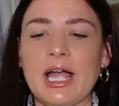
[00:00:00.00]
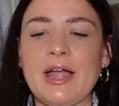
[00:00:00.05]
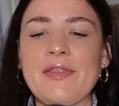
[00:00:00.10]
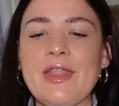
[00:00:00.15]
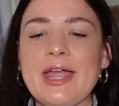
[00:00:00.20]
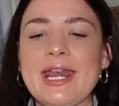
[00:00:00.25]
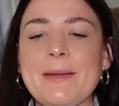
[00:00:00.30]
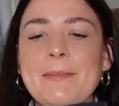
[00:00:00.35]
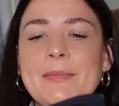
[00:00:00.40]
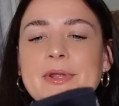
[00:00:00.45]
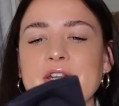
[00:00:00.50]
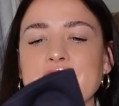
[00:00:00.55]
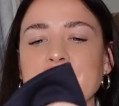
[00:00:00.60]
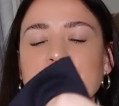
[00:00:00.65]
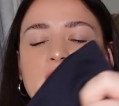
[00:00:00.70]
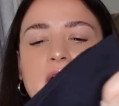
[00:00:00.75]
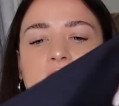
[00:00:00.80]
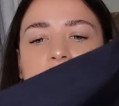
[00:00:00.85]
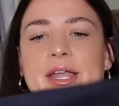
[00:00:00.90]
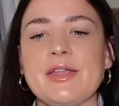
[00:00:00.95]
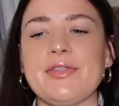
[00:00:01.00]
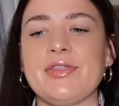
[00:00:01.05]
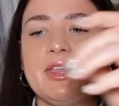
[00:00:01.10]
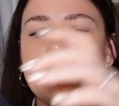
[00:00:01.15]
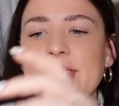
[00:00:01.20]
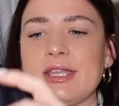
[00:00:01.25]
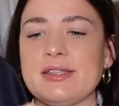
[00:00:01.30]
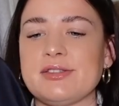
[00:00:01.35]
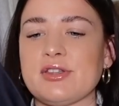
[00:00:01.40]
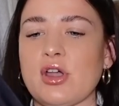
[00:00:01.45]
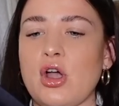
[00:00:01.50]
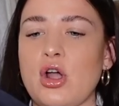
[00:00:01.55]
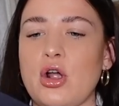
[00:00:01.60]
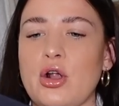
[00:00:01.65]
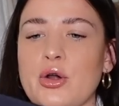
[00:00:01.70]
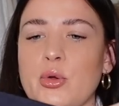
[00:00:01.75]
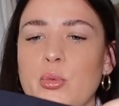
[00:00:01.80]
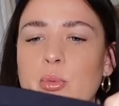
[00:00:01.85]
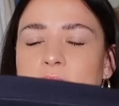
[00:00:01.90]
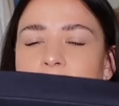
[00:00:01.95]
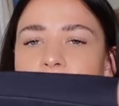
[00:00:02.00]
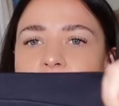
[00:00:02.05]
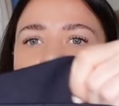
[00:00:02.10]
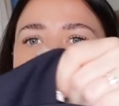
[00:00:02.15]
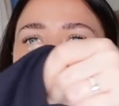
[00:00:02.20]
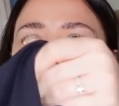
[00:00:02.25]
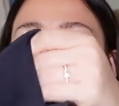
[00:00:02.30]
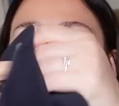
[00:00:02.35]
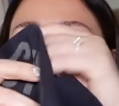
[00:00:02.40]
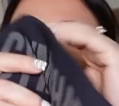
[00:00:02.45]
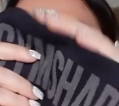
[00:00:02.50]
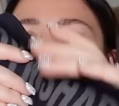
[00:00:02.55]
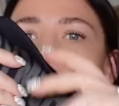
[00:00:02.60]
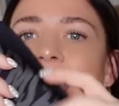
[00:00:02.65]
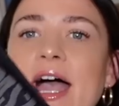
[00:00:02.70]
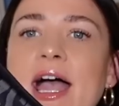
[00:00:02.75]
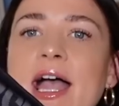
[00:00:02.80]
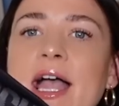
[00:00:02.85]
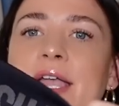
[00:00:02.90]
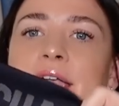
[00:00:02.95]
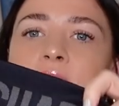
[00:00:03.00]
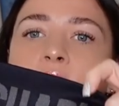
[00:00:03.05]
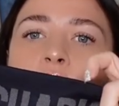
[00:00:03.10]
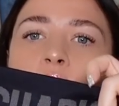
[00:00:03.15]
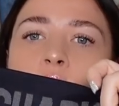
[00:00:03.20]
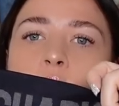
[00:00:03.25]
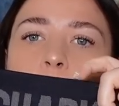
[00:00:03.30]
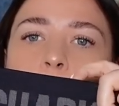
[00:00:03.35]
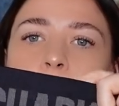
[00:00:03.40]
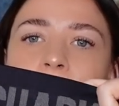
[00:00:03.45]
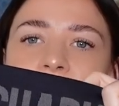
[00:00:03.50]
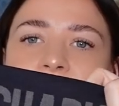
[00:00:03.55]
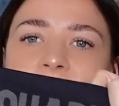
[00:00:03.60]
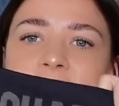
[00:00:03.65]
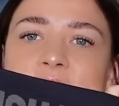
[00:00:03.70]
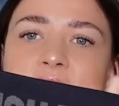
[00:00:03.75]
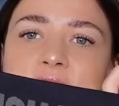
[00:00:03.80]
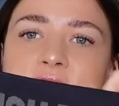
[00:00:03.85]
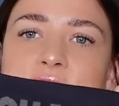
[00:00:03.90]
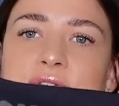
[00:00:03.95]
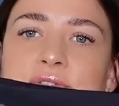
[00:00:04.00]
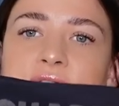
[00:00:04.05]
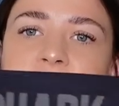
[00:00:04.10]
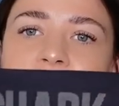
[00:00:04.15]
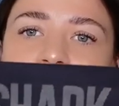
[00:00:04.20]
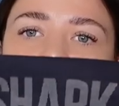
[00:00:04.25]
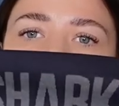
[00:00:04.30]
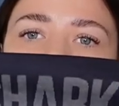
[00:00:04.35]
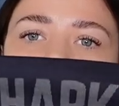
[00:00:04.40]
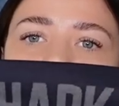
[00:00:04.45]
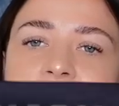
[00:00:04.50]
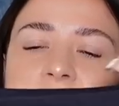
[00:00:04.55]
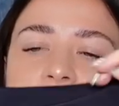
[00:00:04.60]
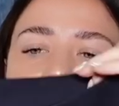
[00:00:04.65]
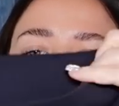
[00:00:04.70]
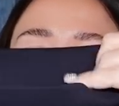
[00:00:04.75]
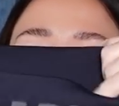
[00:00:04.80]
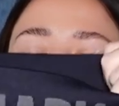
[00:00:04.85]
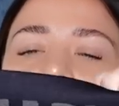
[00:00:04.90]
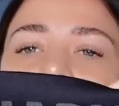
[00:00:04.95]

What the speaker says: And then I'm going to try these on with these high-waisted flex leggings.